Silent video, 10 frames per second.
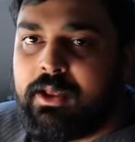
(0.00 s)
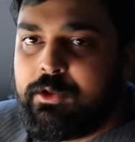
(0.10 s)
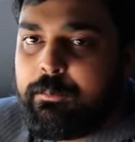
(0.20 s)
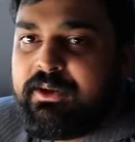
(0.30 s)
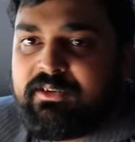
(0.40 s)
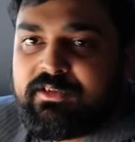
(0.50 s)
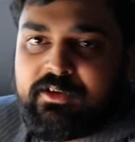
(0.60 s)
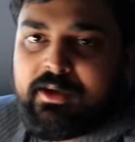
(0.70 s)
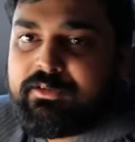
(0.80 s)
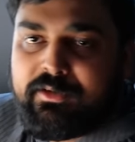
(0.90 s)
They'll be
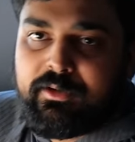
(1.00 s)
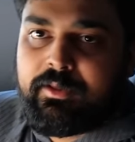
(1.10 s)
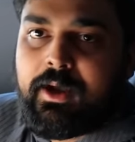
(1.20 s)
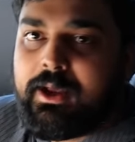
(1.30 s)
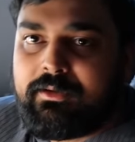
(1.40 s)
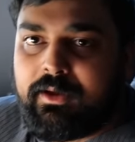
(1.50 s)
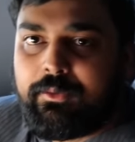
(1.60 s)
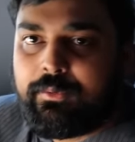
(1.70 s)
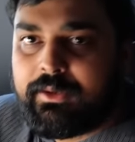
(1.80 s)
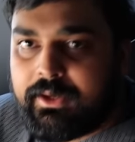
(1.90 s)
disgusted at the guy
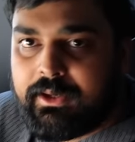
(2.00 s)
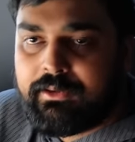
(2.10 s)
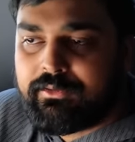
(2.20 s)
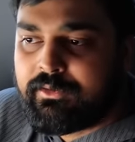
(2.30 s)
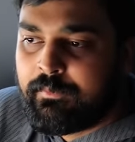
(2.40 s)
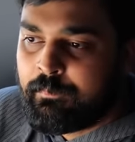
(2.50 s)
Tate really is.